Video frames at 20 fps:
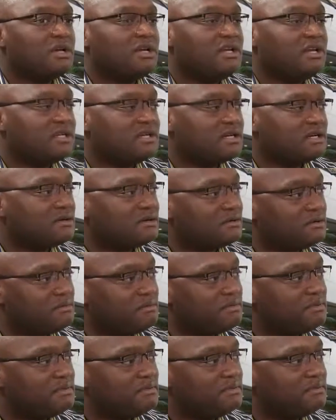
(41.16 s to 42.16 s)
intercrop,
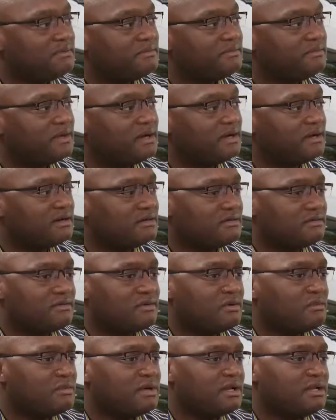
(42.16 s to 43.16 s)
uh,
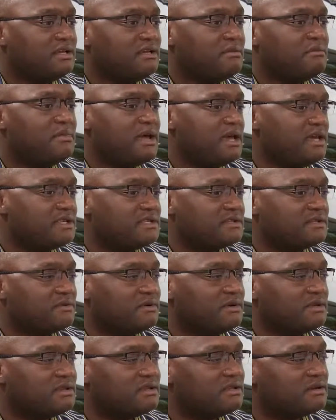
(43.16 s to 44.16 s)
normally maize
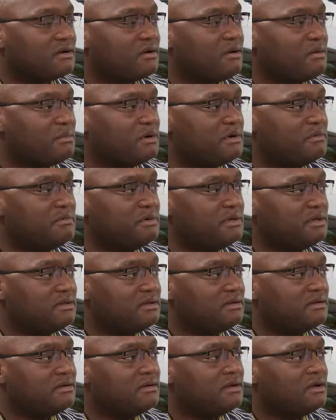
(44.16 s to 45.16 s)
with common bean
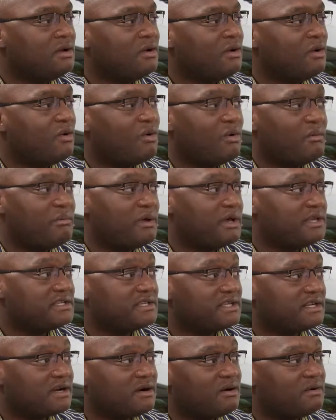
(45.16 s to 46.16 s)
or maize
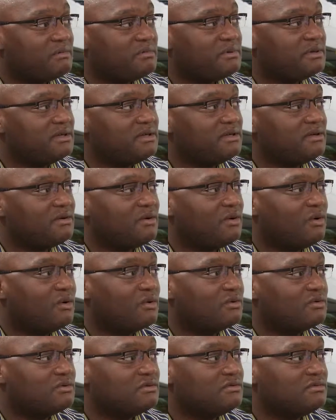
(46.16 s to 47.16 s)
and cowpea,
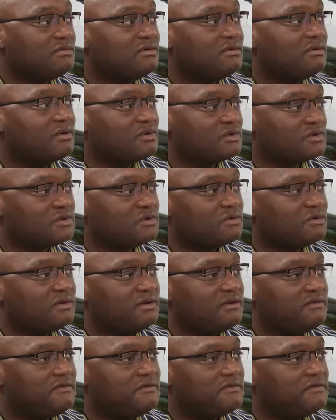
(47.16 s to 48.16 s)
or also
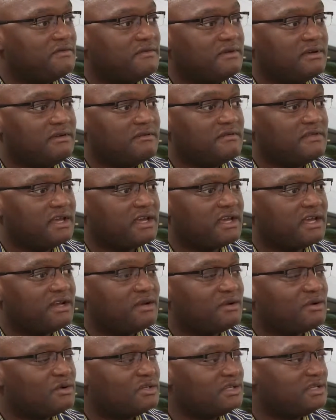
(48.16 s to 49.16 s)
if, if they
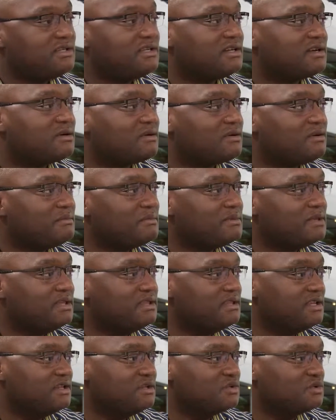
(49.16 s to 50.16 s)
cannot intercrop,
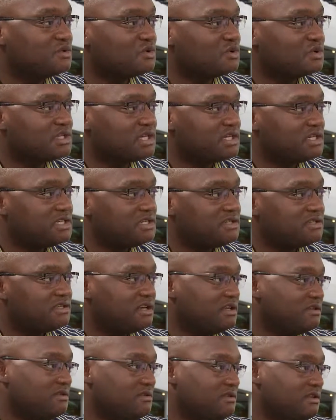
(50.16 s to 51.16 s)
then they do rotation.
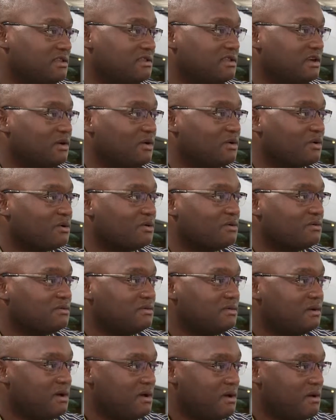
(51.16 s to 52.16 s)
They, then they grow
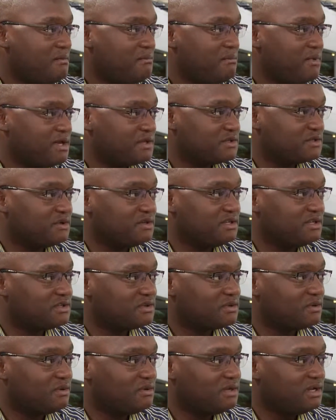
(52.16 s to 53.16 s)
maize on
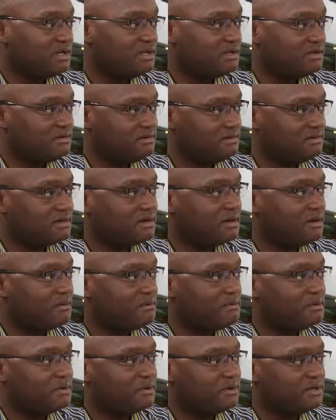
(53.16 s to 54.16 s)
its own and
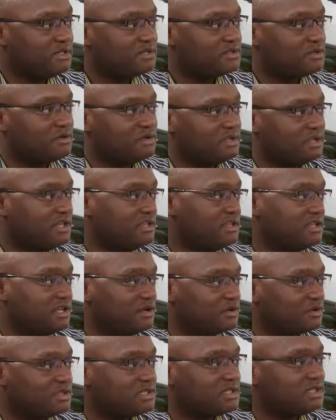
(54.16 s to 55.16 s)
cowpea on its own, then they
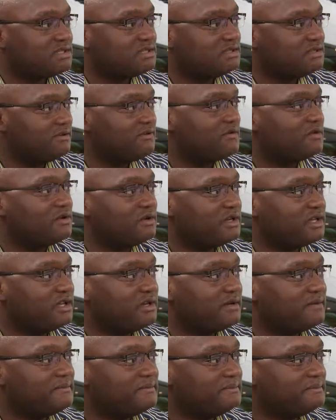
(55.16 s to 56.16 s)
rotate the following
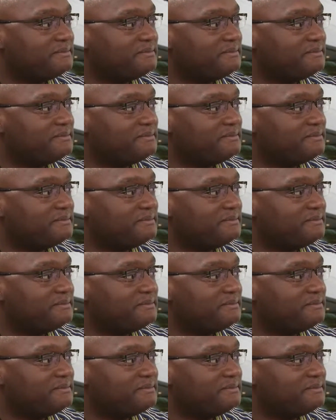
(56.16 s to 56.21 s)
year.